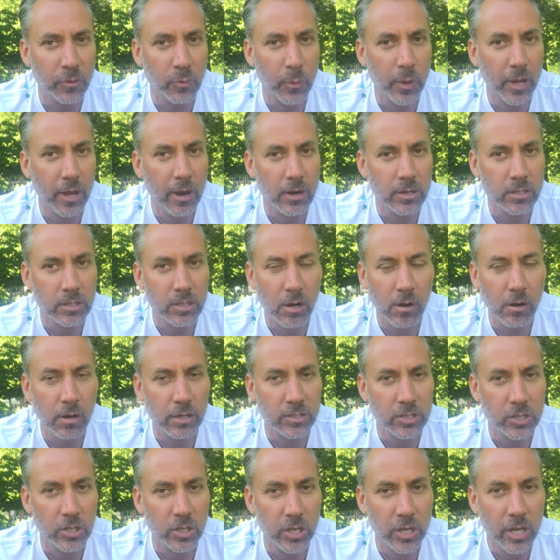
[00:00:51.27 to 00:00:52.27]
we are taught
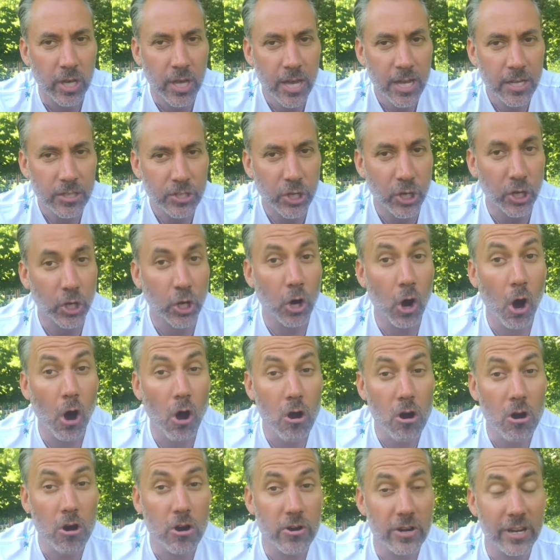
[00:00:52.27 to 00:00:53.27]
to
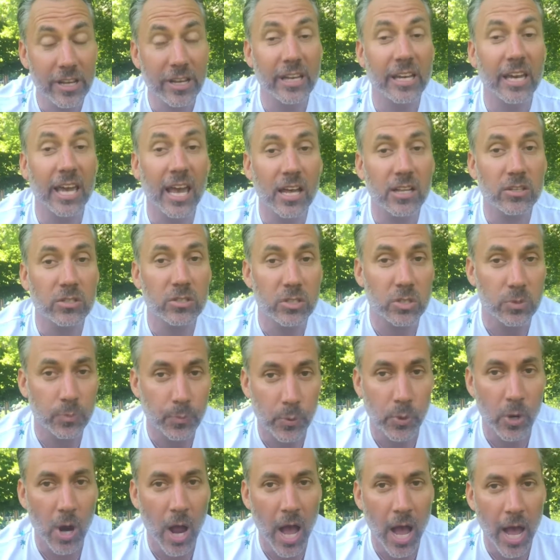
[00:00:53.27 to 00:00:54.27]
guard against
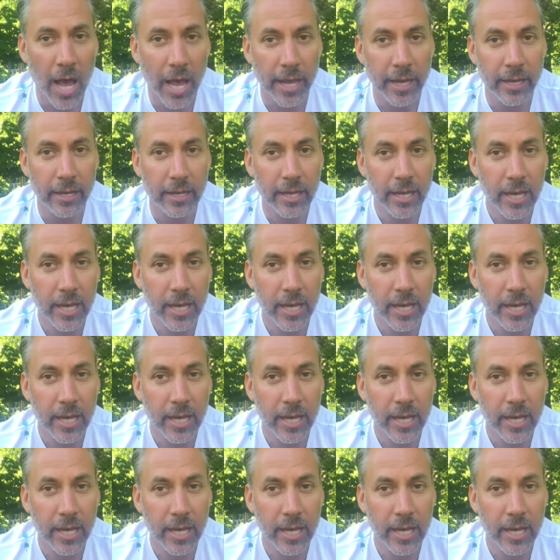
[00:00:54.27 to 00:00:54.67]
pride.